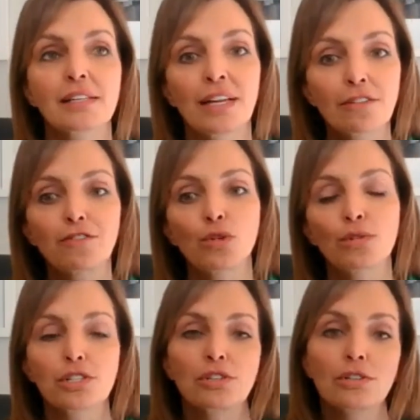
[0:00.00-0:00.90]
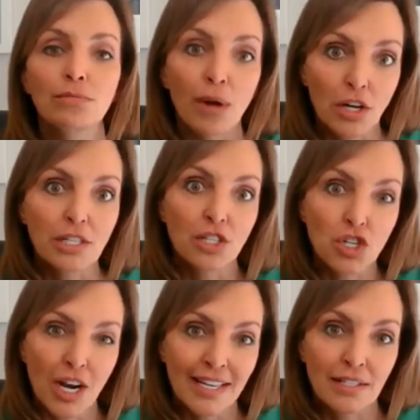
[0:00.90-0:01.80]
And then, of course, to Martin
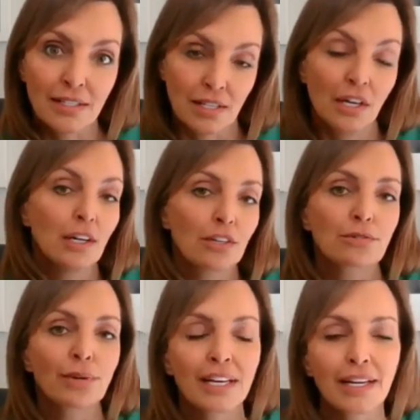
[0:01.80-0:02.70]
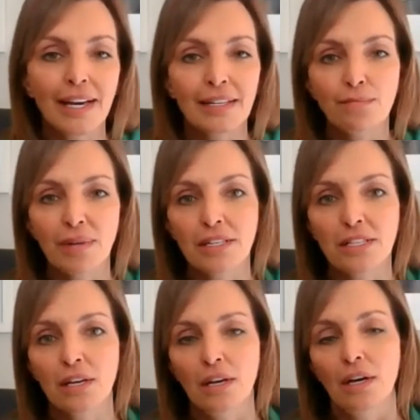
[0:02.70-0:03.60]
Dreher's 3 academies,